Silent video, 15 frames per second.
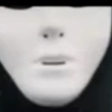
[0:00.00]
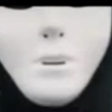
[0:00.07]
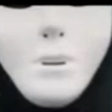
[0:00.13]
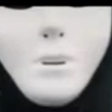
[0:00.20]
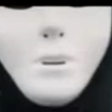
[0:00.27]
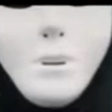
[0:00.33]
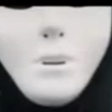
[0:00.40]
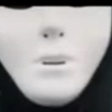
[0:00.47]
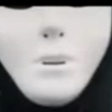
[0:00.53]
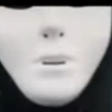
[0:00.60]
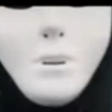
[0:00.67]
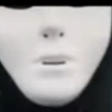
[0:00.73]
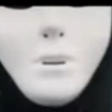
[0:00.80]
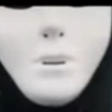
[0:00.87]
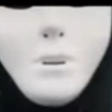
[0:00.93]

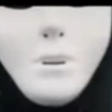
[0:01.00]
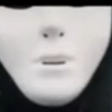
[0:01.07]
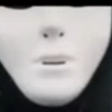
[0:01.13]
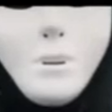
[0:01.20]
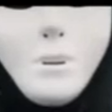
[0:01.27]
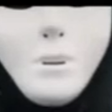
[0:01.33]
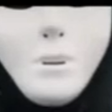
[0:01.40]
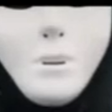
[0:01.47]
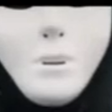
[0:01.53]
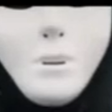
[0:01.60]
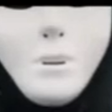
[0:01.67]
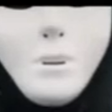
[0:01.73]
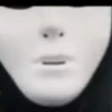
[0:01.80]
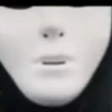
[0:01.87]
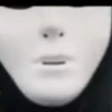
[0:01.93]

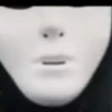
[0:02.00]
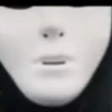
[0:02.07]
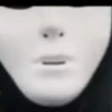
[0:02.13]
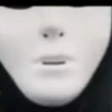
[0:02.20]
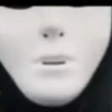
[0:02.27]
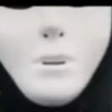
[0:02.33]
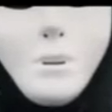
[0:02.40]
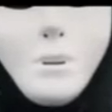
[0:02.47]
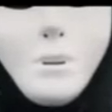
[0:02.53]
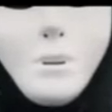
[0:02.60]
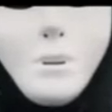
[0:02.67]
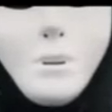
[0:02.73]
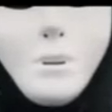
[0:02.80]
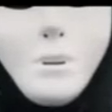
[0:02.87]
(silent)